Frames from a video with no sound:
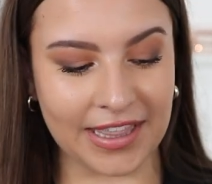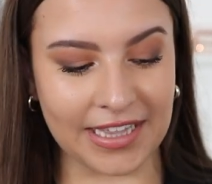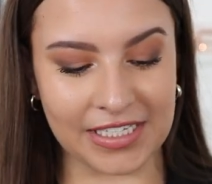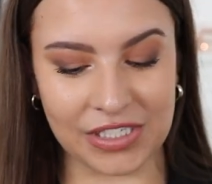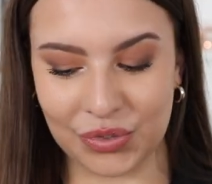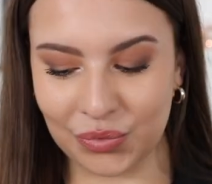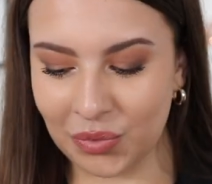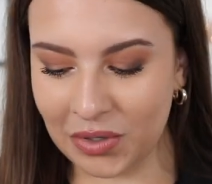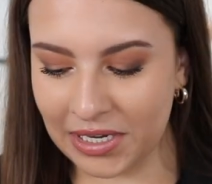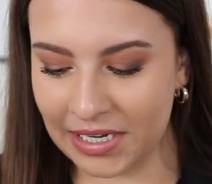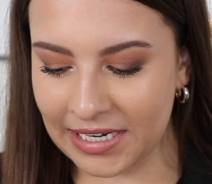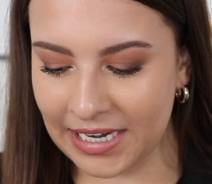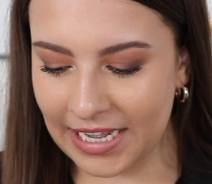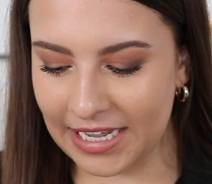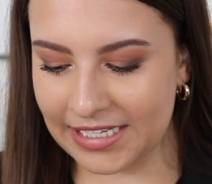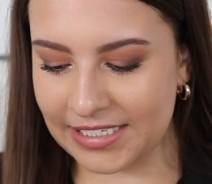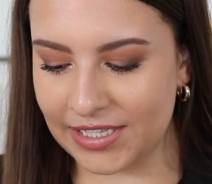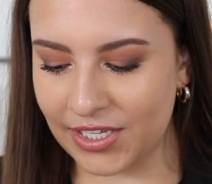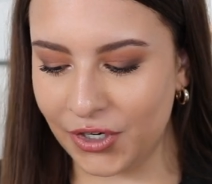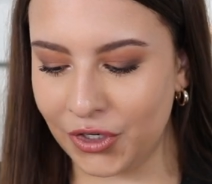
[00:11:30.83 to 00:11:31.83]
This one
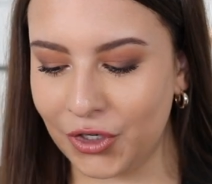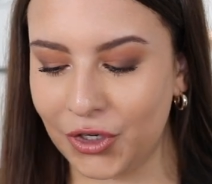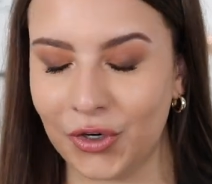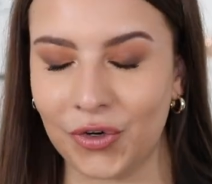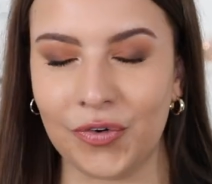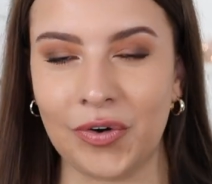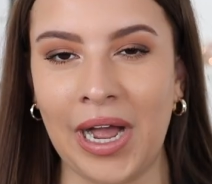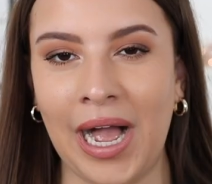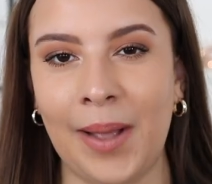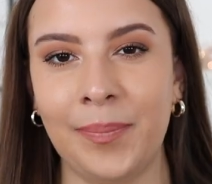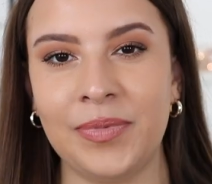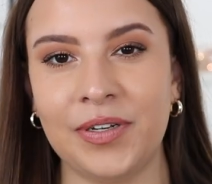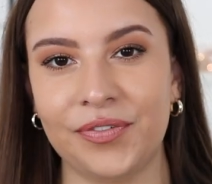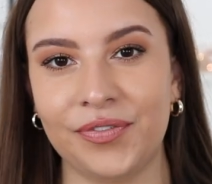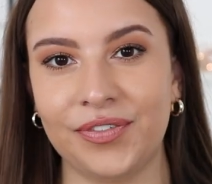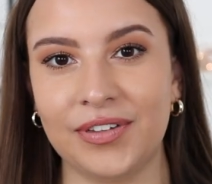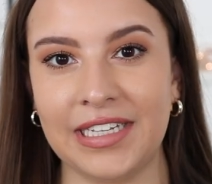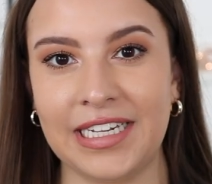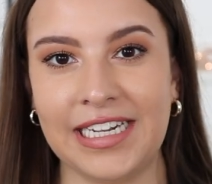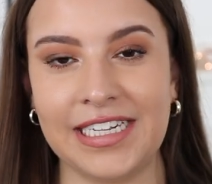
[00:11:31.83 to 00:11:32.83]
is their cropped
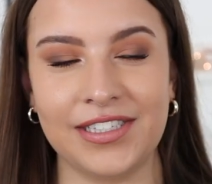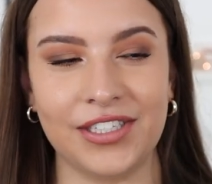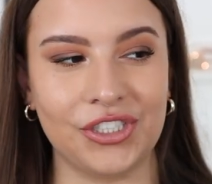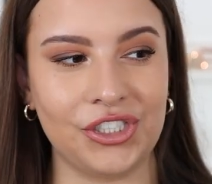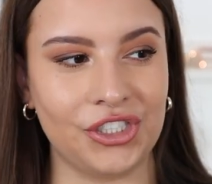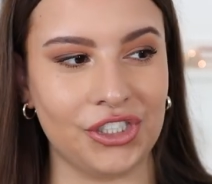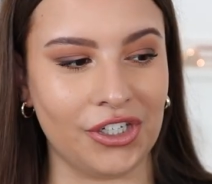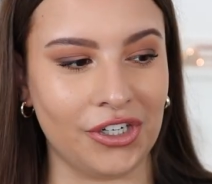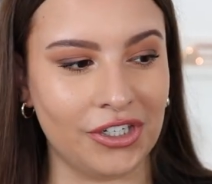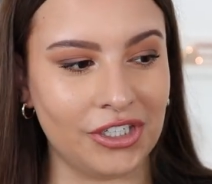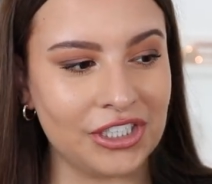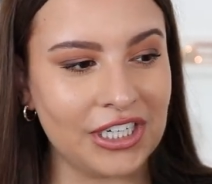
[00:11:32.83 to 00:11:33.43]
fleece shirt